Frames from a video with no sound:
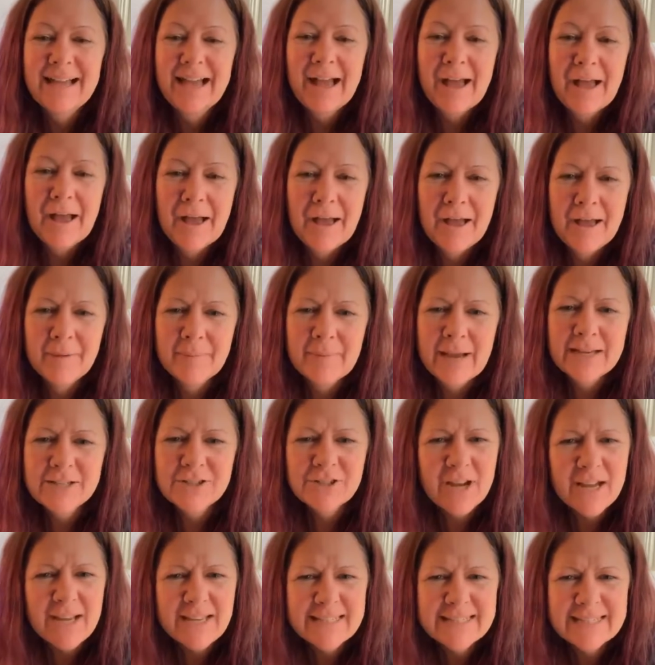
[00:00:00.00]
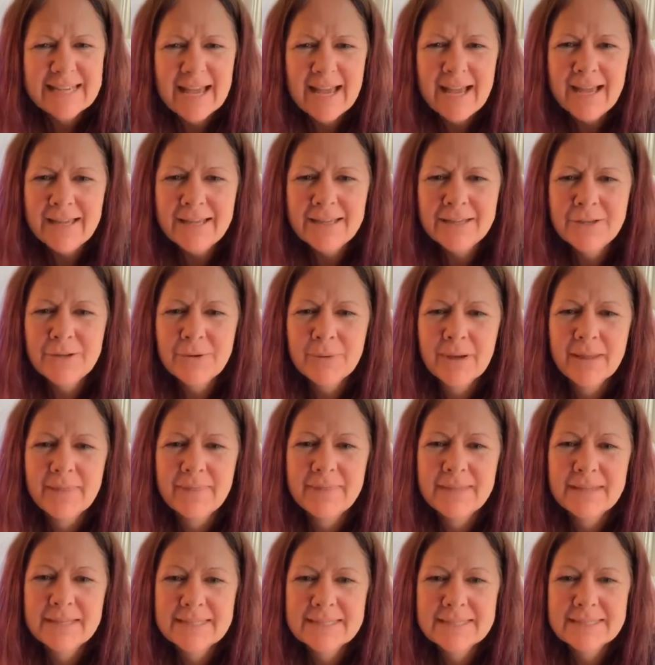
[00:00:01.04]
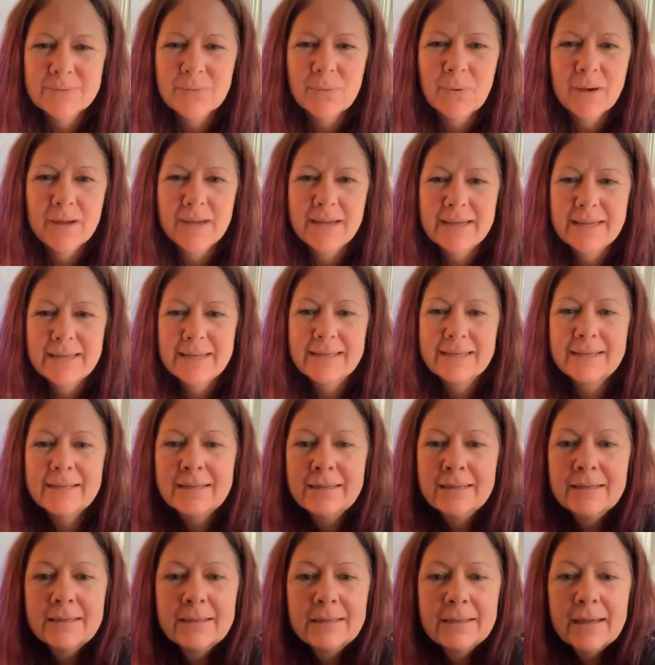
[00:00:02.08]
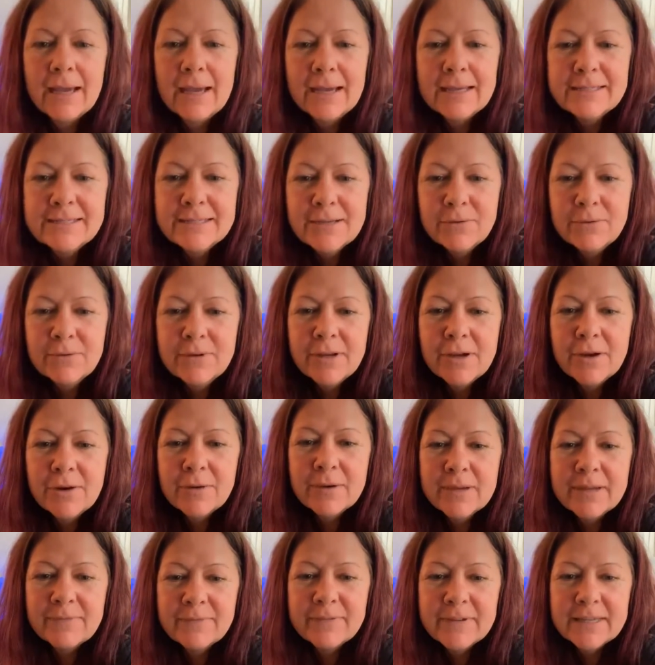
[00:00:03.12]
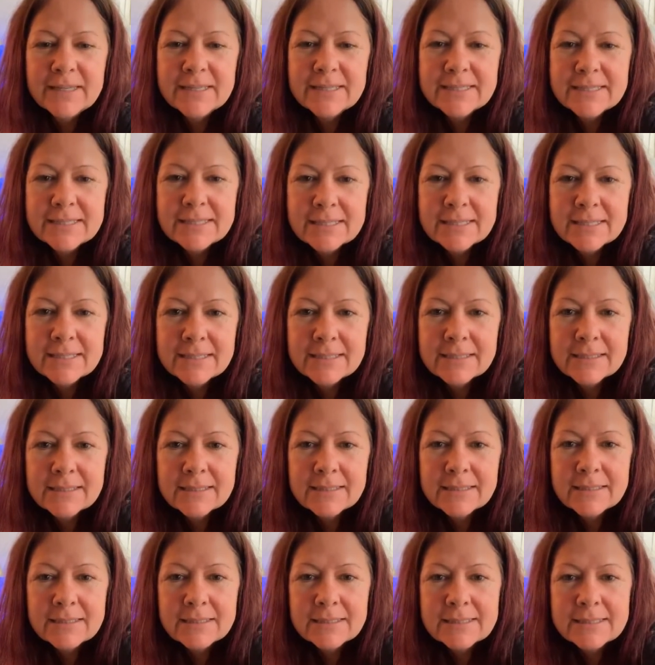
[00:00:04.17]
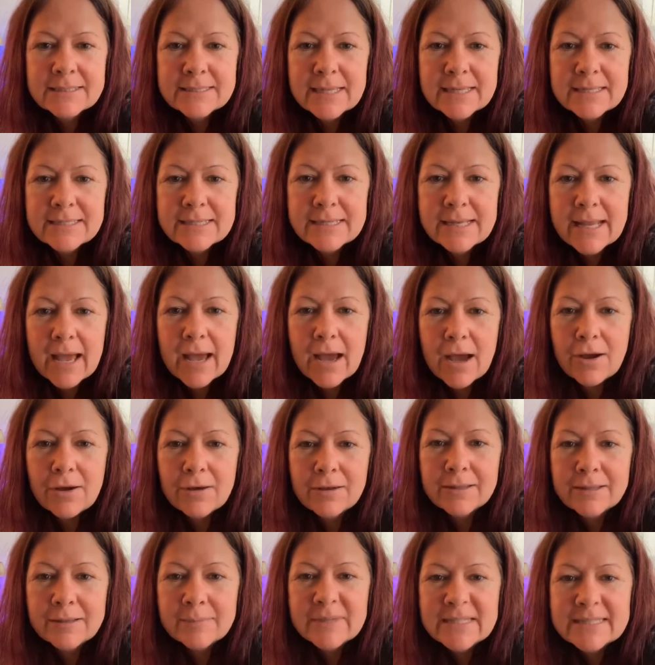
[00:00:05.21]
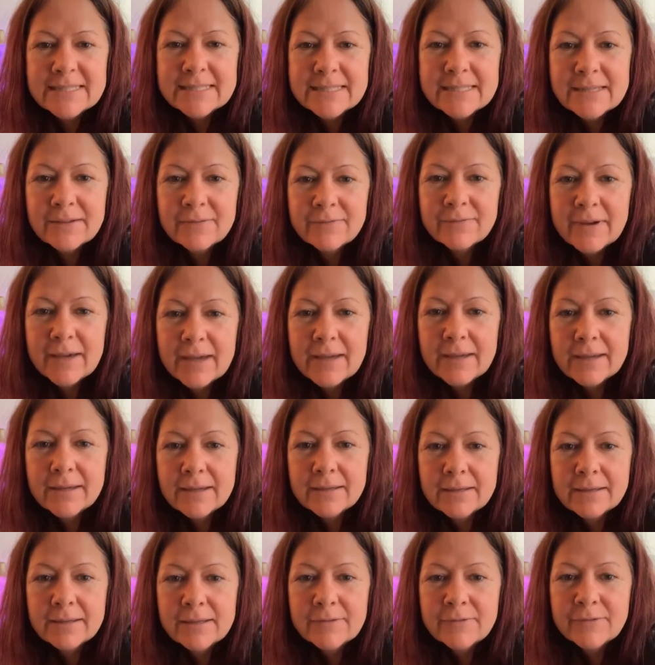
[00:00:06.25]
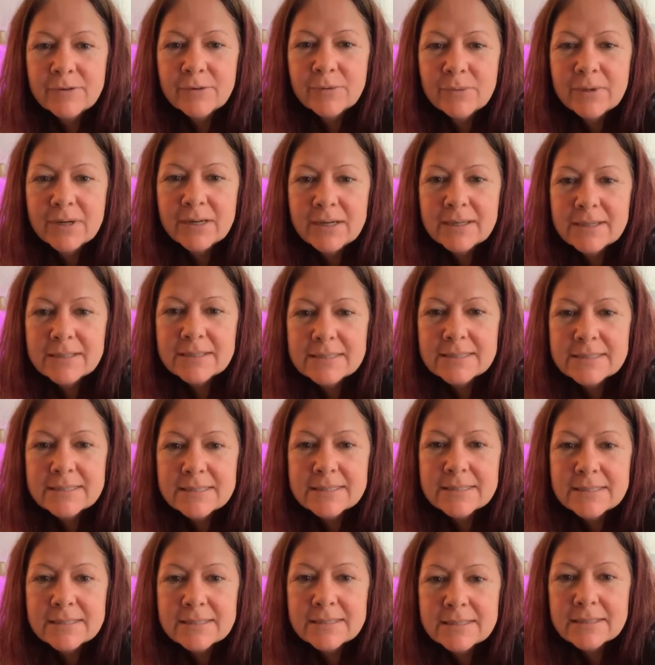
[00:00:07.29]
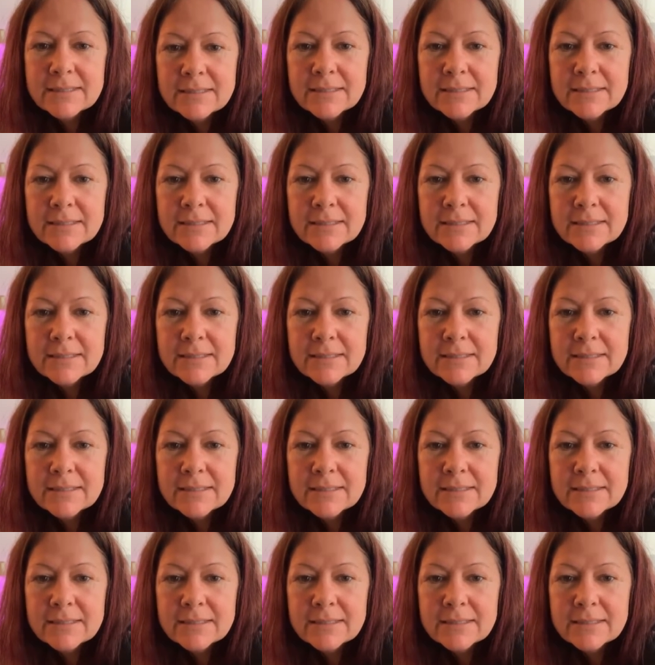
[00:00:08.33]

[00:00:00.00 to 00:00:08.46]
I tried tagging you on this one. I don't know if it sent it out. Let me see if it works.